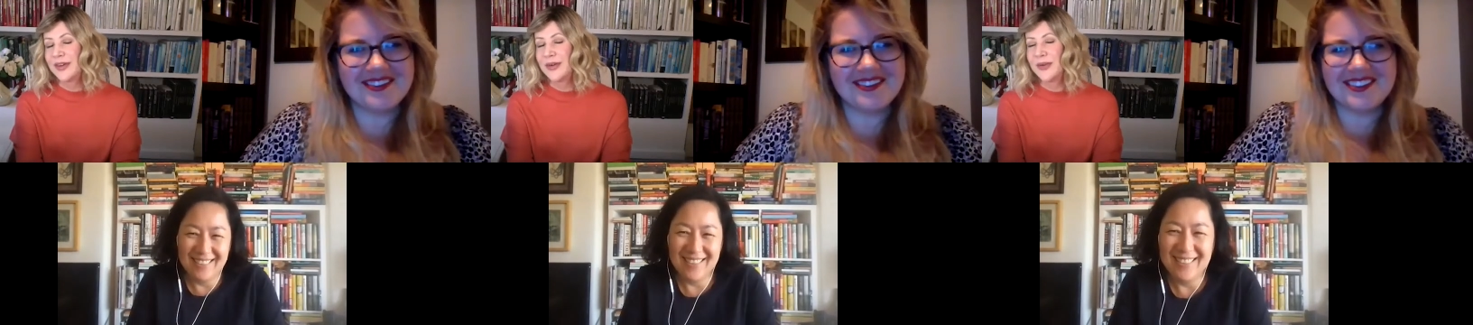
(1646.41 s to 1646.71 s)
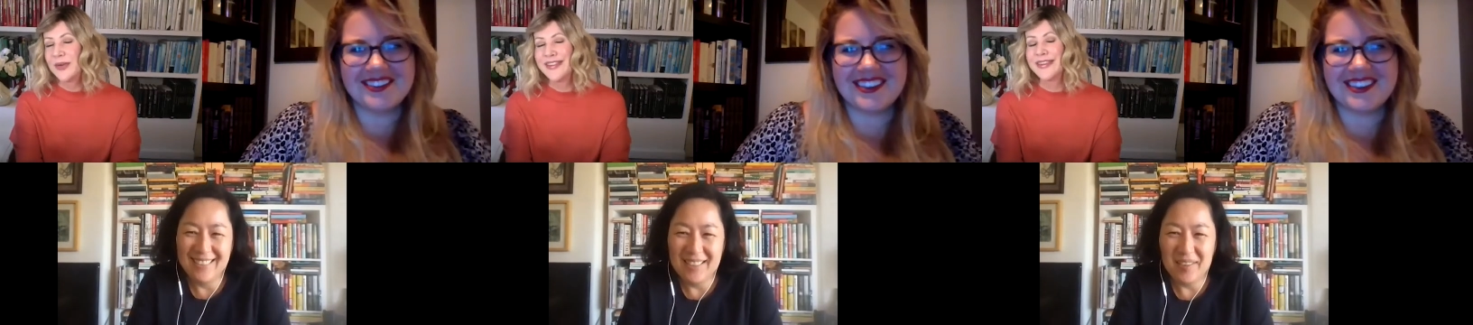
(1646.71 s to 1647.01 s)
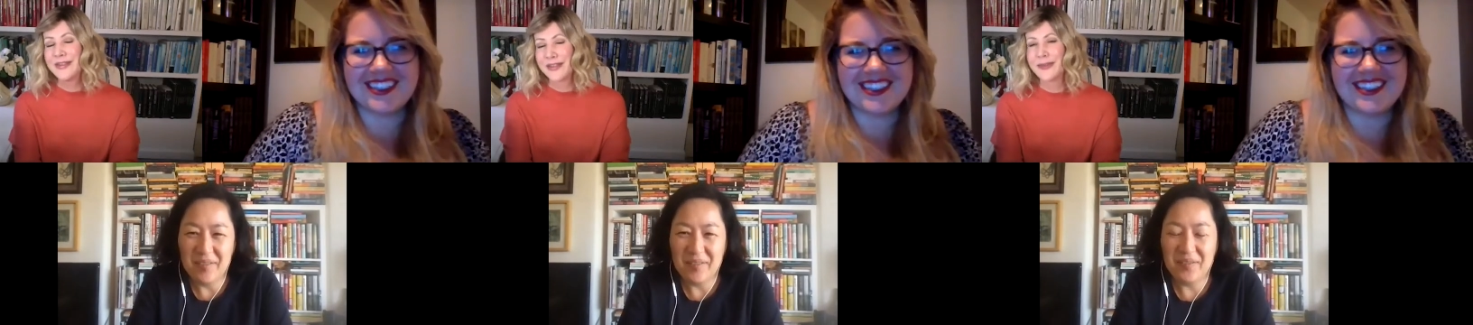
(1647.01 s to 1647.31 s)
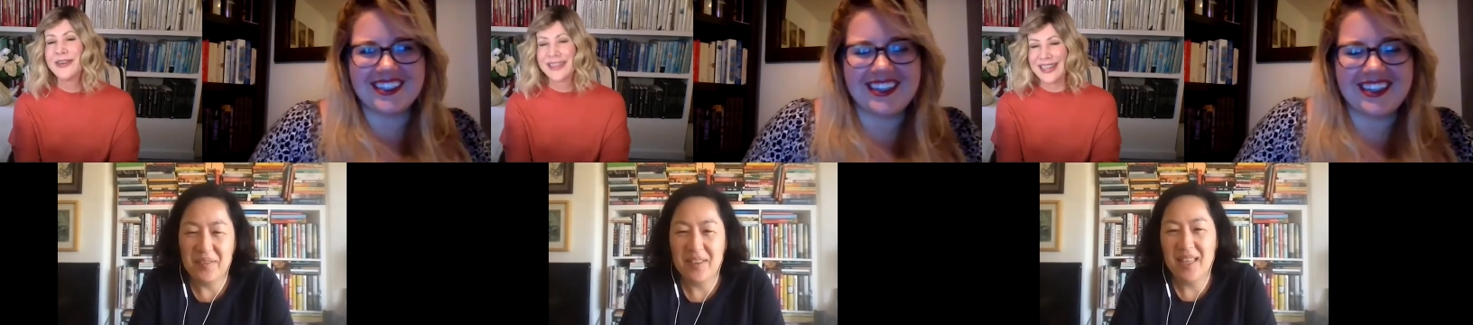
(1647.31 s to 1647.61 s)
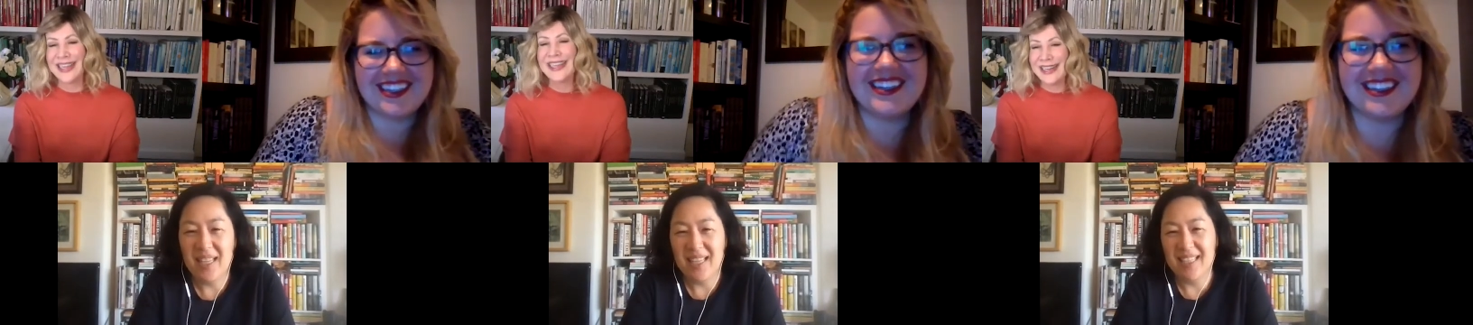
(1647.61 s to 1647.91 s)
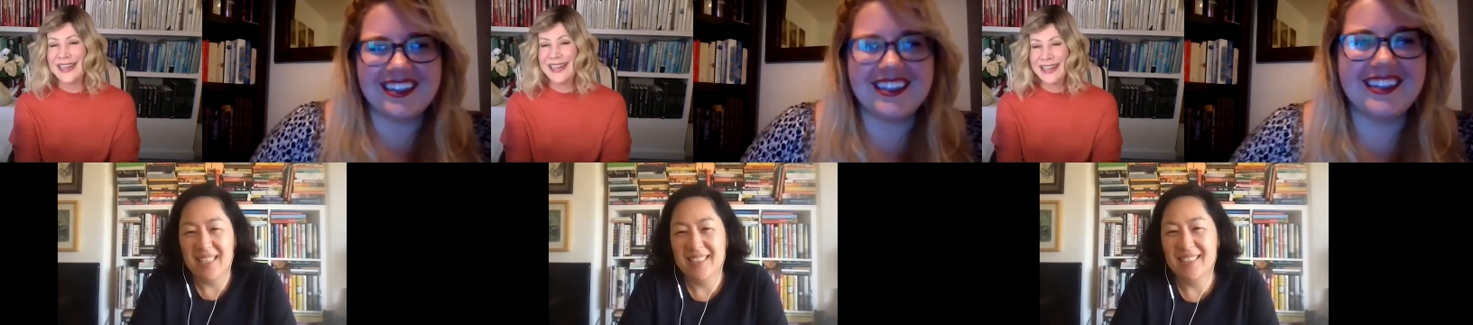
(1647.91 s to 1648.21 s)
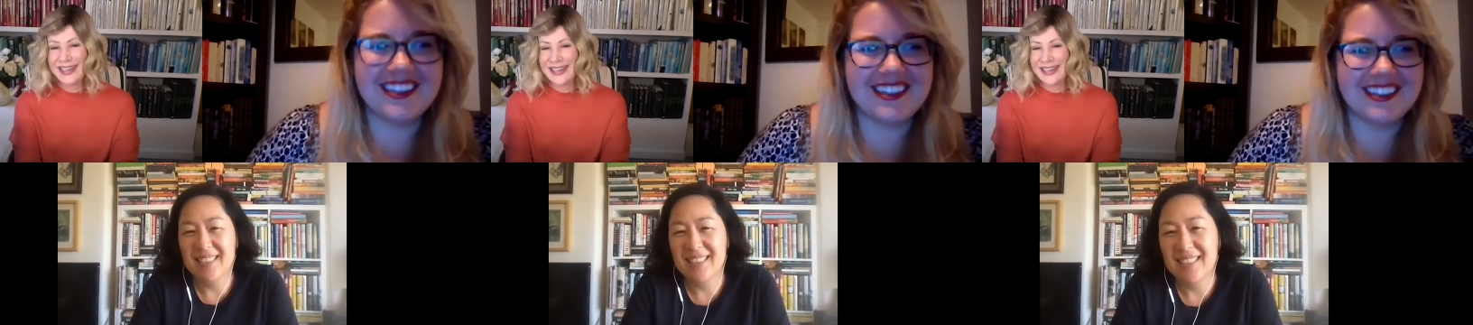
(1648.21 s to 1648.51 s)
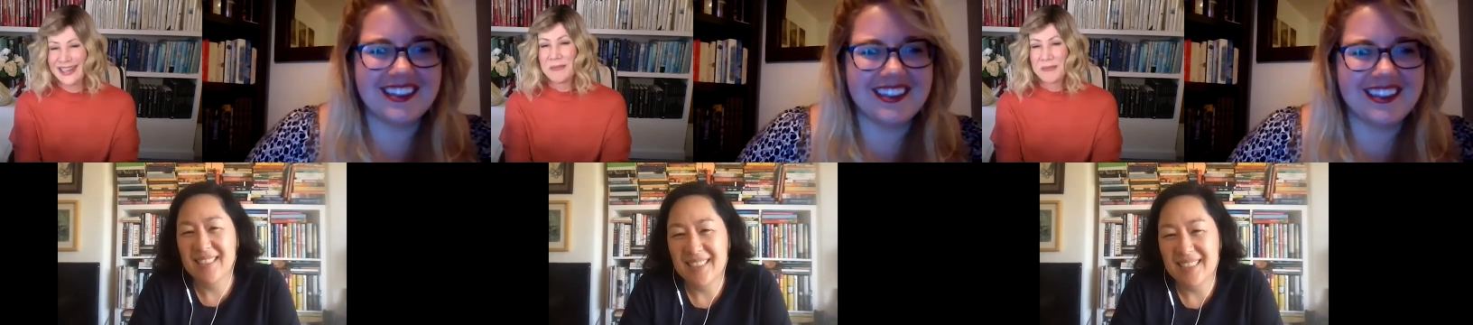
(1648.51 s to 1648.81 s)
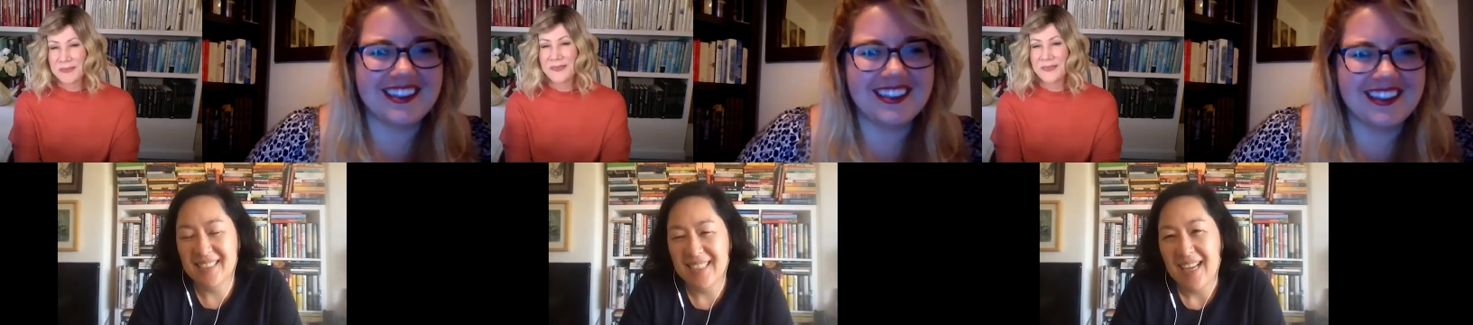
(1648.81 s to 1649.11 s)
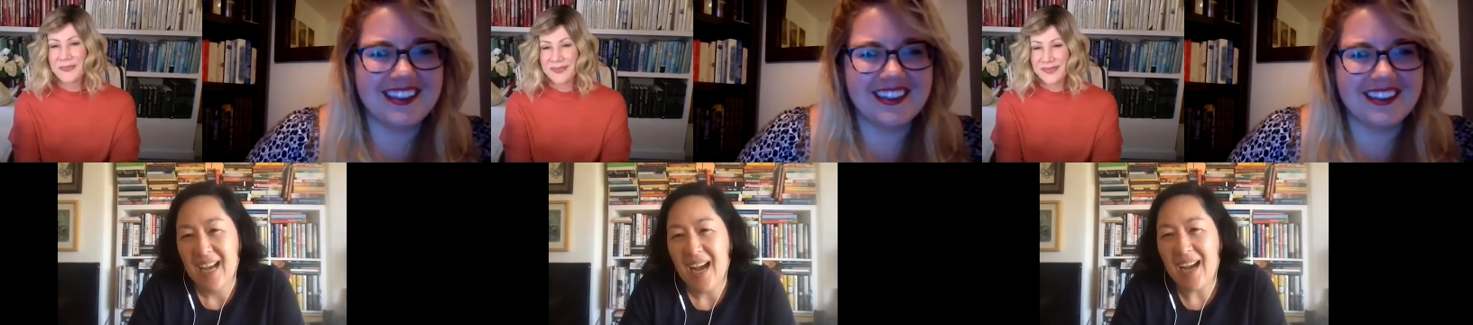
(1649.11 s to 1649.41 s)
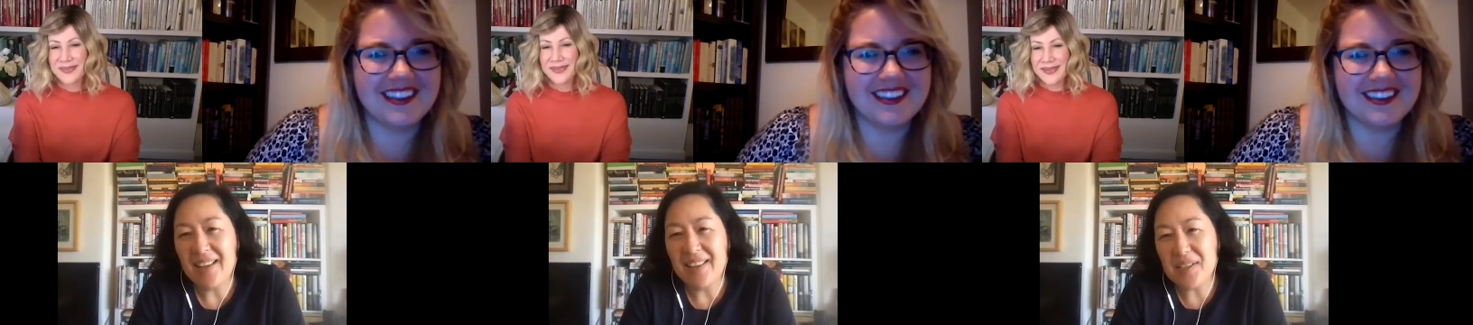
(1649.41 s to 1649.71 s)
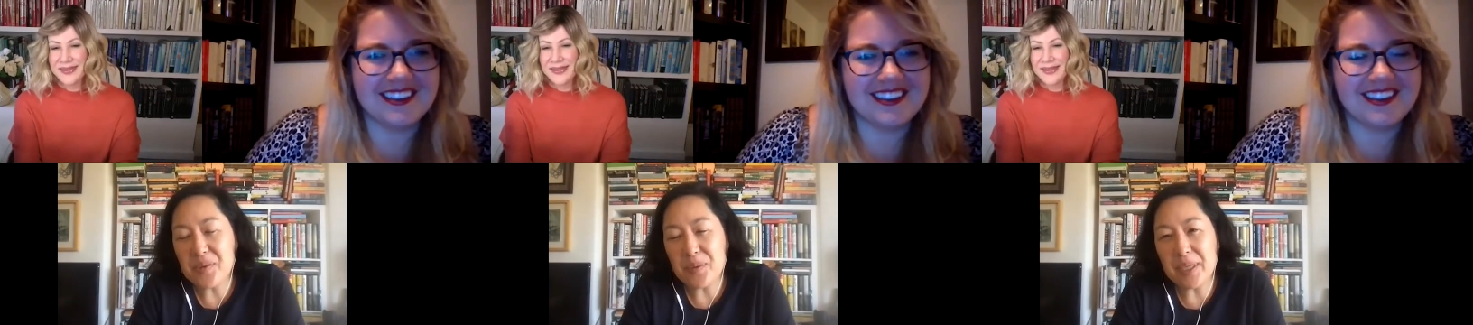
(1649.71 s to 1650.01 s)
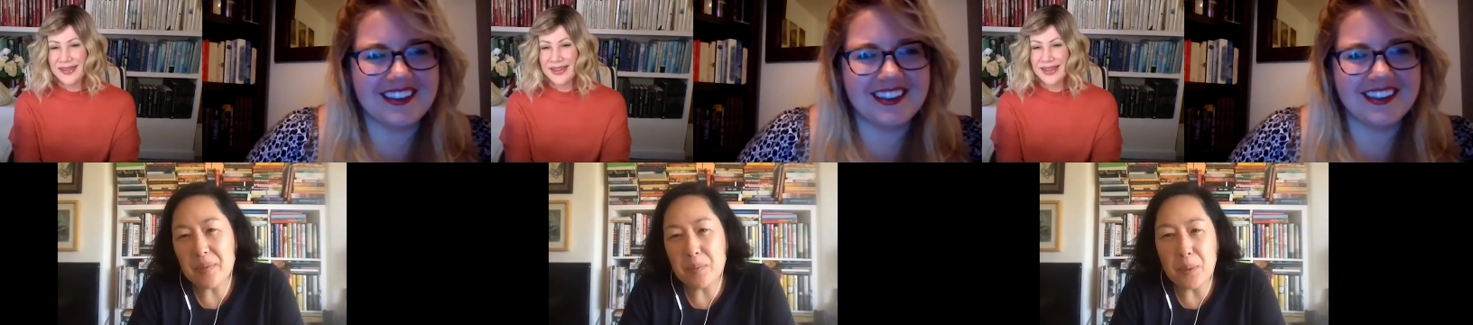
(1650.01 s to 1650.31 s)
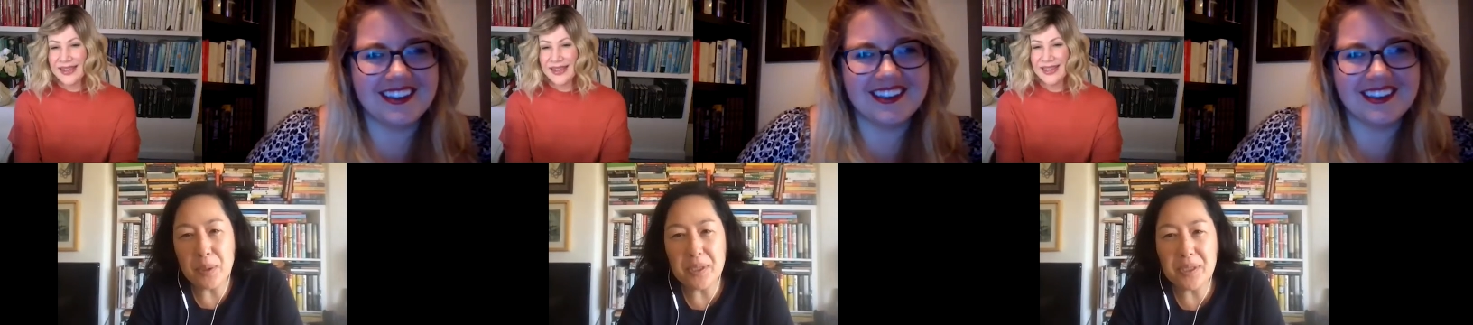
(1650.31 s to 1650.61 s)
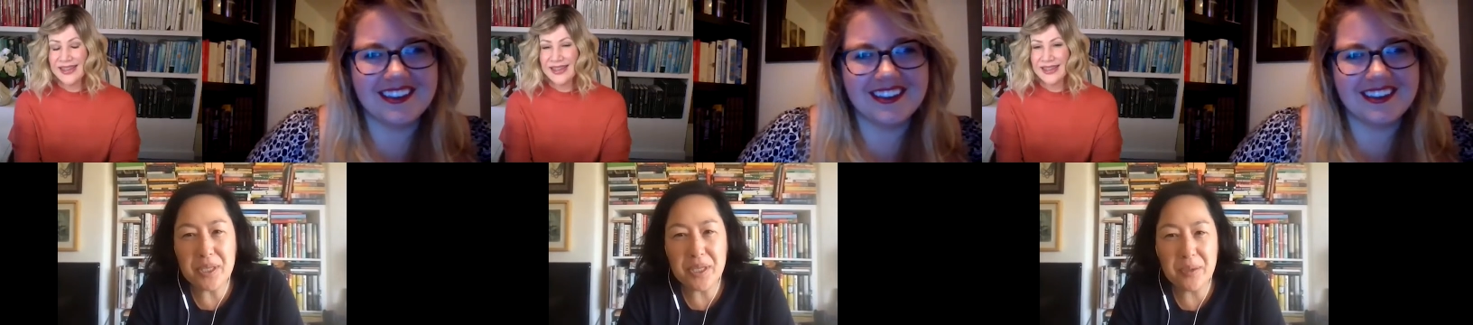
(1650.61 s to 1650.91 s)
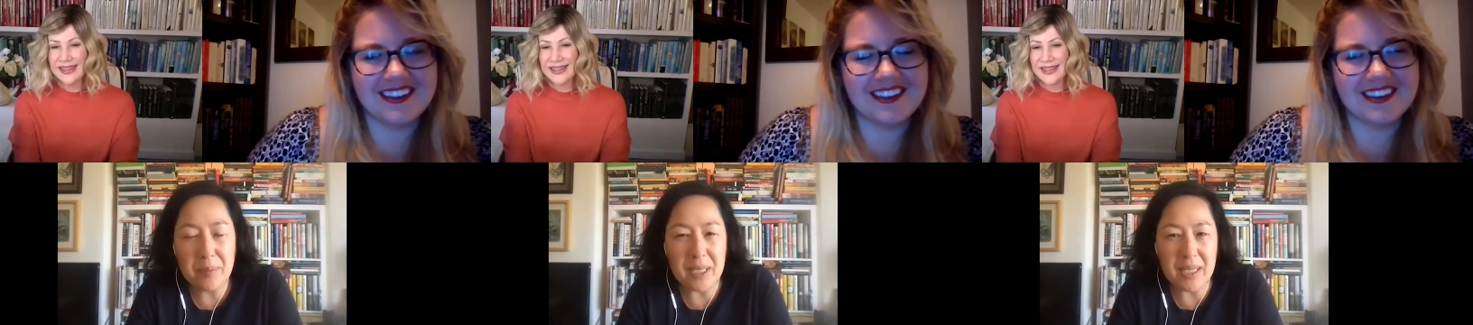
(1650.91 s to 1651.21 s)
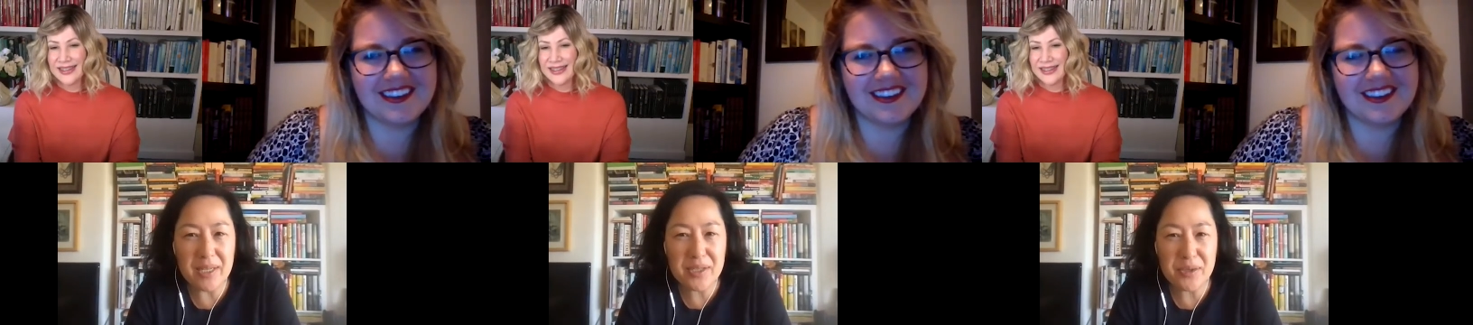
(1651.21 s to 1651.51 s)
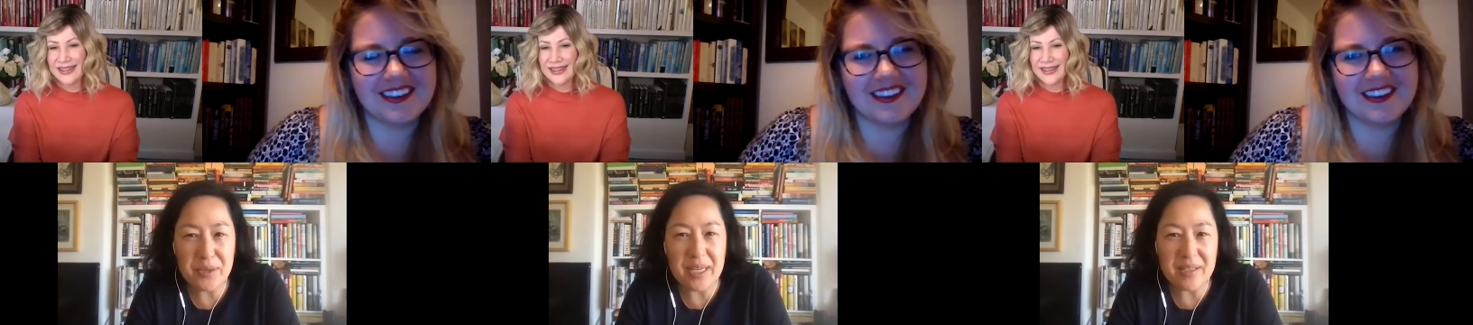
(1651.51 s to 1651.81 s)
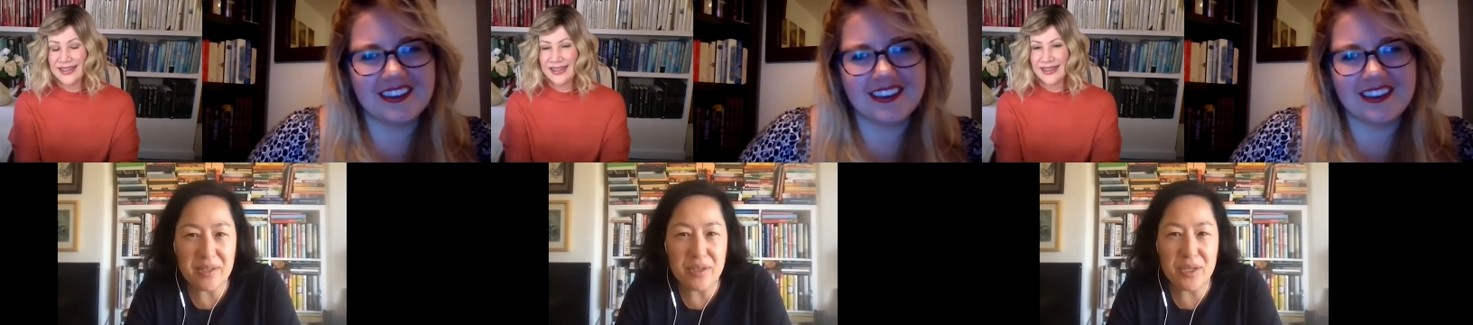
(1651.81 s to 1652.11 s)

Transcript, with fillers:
Speaker 1: this little little stories like that.
Speaker 2: I think it's really important too. I mean, history isn't